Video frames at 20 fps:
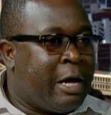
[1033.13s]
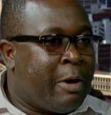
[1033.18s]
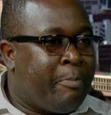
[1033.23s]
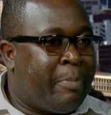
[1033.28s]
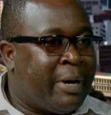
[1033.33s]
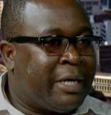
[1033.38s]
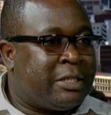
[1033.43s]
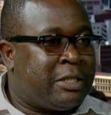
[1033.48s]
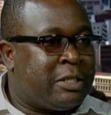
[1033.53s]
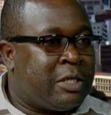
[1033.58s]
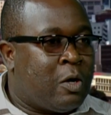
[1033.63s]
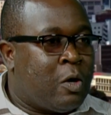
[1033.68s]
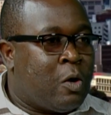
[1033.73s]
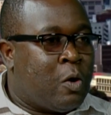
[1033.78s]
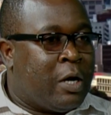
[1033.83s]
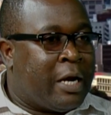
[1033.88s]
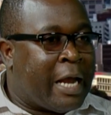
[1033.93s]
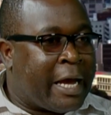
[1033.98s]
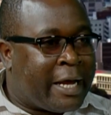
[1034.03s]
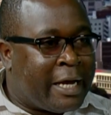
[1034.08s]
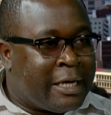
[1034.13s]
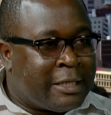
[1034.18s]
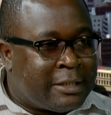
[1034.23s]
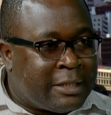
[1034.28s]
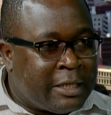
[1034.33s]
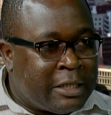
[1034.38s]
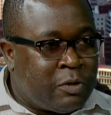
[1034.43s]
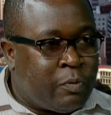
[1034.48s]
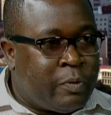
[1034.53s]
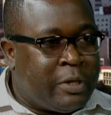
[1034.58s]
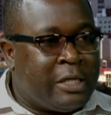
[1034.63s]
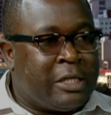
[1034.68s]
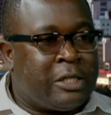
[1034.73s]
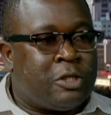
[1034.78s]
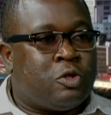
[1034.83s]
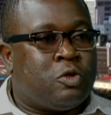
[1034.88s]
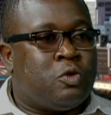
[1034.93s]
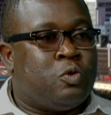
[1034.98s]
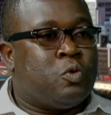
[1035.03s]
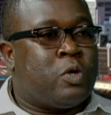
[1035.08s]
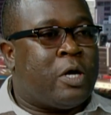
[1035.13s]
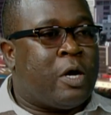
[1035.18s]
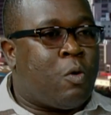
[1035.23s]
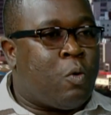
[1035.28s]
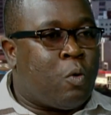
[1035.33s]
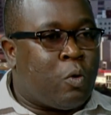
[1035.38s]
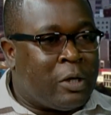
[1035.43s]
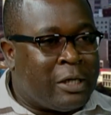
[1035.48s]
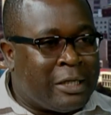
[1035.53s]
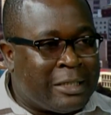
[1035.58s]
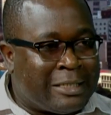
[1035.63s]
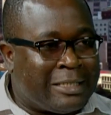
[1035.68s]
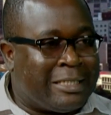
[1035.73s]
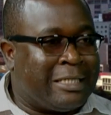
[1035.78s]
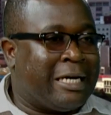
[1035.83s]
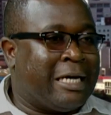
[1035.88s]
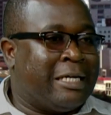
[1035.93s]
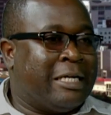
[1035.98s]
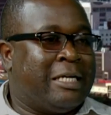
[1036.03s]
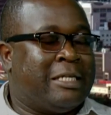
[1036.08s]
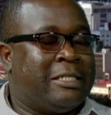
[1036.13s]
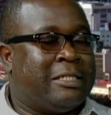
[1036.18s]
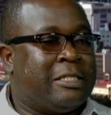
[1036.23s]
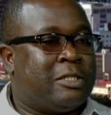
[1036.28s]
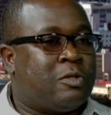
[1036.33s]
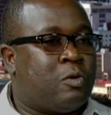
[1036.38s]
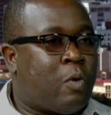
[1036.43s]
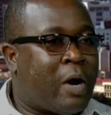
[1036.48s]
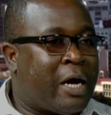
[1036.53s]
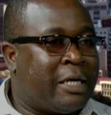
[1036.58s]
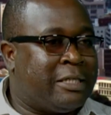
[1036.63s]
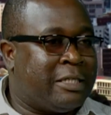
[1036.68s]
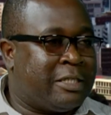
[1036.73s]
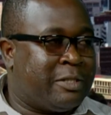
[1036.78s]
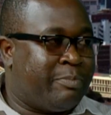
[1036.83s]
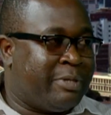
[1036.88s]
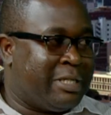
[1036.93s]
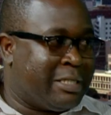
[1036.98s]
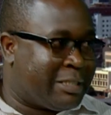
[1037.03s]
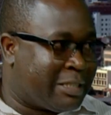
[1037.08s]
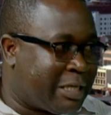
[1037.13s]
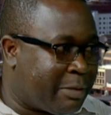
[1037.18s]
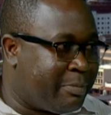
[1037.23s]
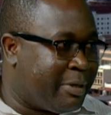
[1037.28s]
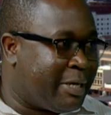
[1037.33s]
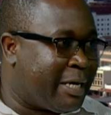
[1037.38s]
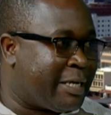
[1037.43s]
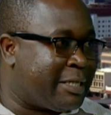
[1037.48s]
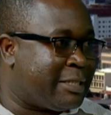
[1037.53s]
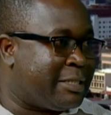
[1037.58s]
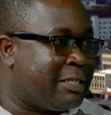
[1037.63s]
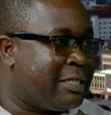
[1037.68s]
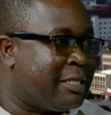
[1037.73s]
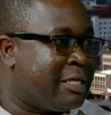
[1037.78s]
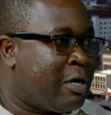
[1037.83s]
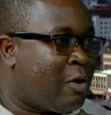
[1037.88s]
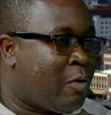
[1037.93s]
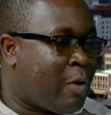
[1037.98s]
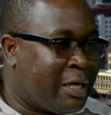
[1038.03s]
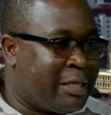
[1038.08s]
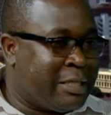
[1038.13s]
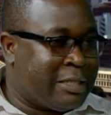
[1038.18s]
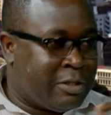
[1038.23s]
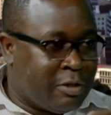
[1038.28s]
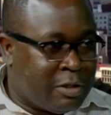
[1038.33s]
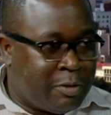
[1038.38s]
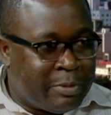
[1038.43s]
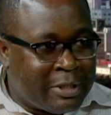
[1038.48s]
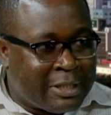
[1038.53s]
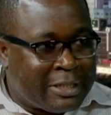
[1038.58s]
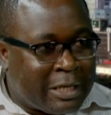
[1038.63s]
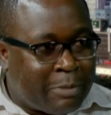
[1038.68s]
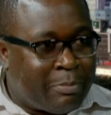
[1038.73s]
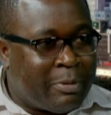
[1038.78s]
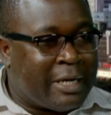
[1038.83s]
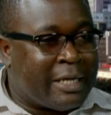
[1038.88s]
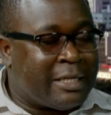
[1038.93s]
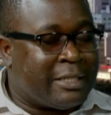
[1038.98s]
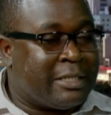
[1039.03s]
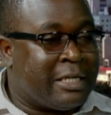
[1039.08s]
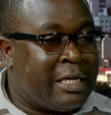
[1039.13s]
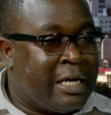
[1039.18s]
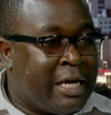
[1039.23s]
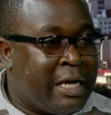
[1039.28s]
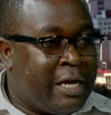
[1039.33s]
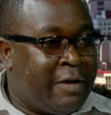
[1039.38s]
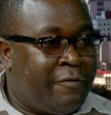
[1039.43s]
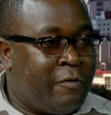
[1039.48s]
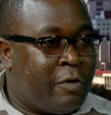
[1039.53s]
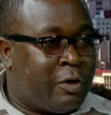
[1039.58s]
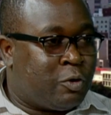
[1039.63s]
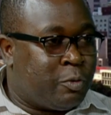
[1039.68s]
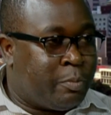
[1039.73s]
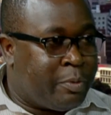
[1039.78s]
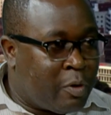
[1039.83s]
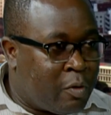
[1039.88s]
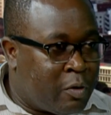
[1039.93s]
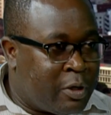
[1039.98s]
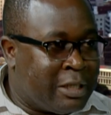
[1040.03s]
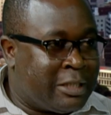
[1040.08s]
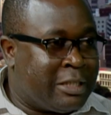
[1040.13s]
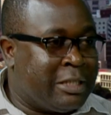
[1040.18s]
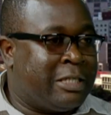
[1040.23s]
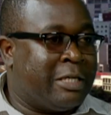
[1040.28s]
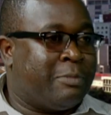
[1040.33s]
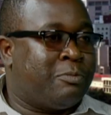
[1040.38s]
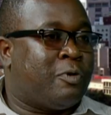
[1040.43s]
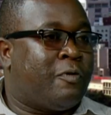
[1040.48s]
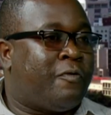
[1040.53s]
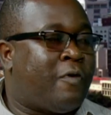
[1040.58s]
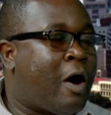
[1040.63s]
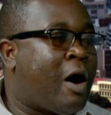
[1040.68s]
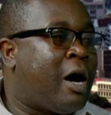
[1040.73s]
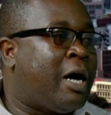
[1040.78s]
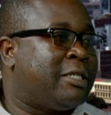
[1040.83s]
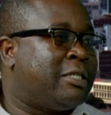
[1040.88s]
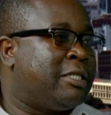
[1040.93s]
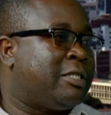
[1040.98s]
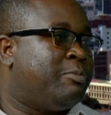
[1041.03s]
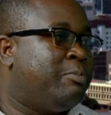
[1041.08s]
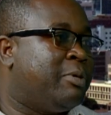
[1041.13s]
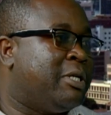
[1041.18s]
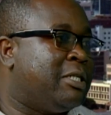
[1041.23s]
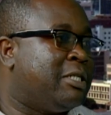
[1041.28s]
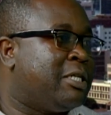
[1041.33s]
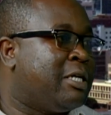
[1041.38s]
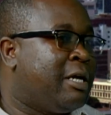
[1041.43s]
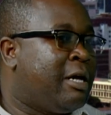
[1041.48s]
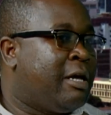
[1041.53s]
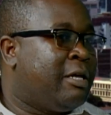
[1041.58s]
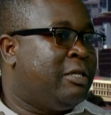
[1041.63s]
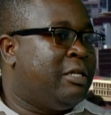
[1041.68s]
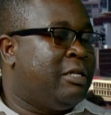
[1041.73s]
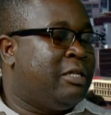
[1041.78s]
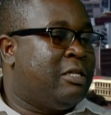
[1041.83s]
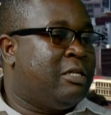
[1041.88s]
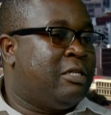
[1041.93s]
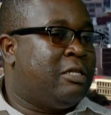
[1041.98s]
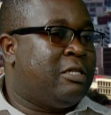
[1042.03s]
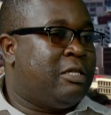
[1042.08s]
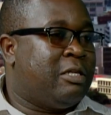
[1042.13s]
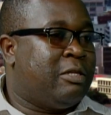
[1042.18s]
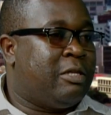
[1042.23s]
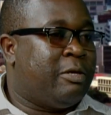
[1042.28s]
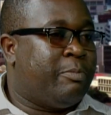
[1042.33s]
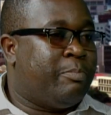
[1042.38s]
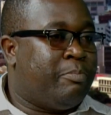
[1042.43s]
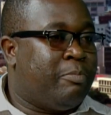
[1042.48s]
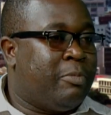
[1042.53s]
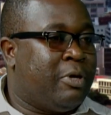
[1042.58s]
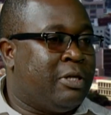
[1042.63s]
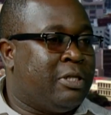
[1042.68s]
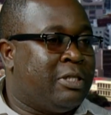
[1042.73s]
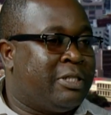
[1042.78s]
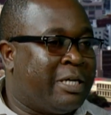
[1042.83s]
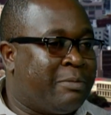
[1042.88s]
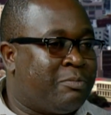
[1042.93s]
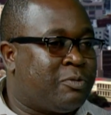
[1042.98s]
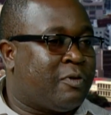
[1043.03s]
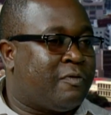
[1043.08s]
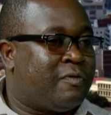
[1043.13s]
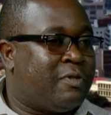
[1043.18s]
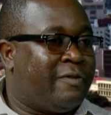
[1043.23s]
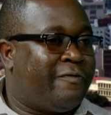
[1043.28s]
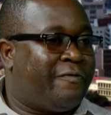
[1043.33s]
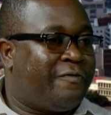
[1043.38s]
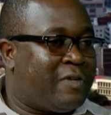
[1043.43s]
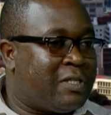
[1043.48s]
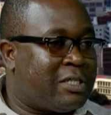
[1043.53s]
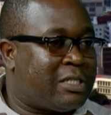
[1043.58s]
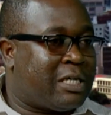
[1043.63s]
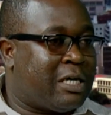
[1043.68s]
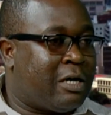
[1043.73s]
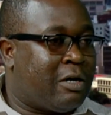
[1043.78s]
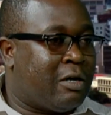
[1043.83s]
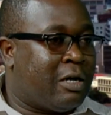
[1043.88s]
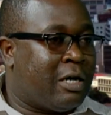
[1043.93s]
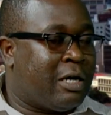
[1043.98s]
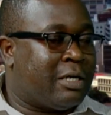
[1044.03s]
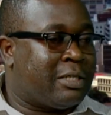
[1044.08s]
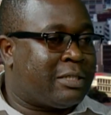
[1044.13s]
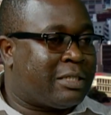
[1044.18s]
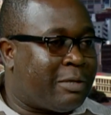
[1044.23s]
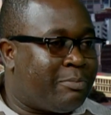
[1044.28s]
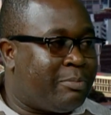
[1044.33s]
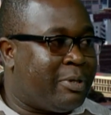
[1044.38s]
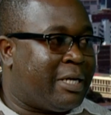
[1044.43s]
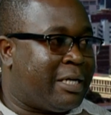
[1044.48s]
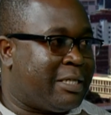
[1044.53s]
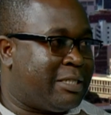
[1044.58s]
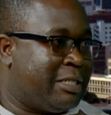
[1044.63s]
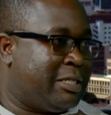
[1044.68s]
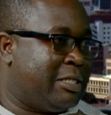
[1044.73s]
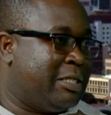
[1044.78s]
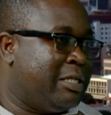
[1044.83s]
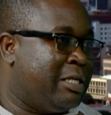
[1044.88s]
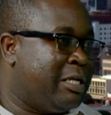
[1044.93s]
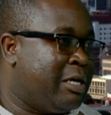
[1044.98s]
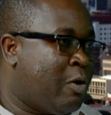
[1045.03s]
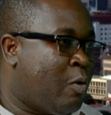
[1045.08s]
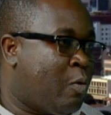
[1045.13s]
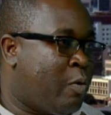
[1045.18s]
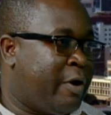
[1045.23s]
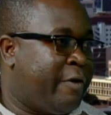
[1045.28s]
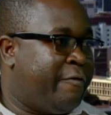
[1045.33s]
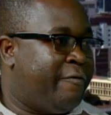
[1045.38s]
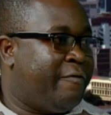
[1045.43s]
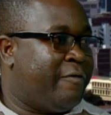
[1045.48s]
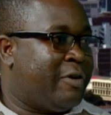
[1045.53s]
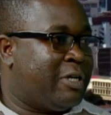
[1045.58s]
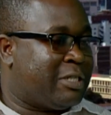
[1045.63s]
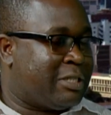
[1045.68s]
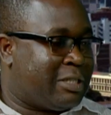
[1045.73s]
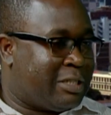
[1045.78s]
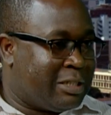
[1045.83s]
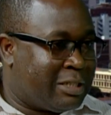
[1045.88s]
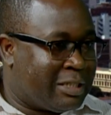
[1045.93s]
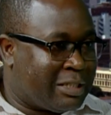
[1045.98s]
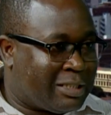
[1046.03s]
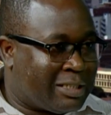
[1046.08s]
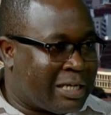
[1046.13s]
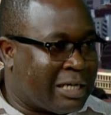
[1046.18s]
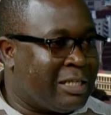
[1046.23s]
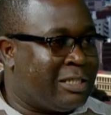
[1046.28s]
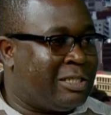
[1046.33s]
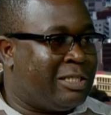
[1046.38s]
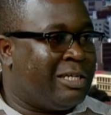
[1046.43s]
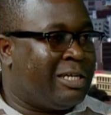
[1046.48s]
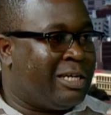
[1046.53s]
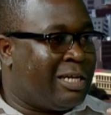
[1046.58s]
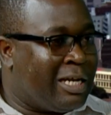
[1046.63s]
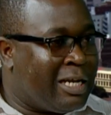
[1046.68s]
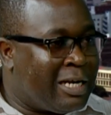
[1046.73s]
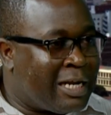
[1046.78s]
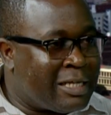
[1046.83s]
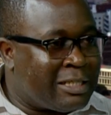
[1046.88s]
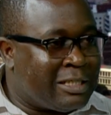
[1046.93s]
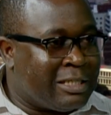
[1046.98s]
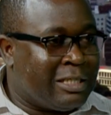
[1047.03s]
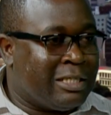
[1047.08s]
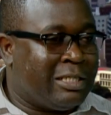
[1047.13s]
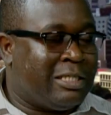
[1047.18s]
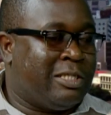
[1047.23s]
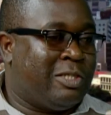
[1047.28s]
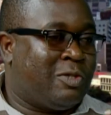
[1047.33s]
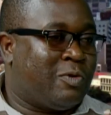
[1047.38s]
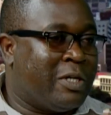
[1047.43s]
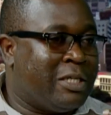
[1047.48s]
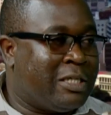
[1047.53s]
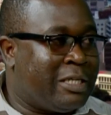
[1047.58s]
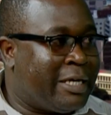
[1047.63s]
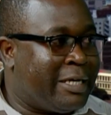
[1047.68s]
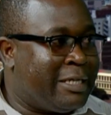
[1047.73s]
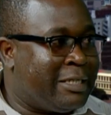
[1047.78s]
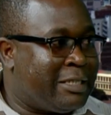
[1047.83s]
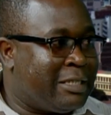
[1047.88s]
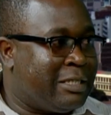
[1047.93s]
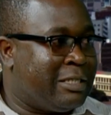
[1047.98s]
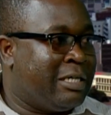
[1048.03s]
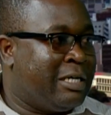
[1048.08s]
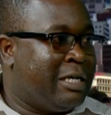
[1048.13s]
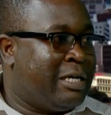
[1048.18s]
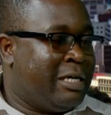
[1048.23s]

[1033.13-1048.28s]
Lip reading: But like I said, we need to do a holistic analysis of what has been stabilized, what has not been stabilized. If you are to be honest in terms of our assessment, the in terms of the fiscal stabilization, we have started realizing it in 2019.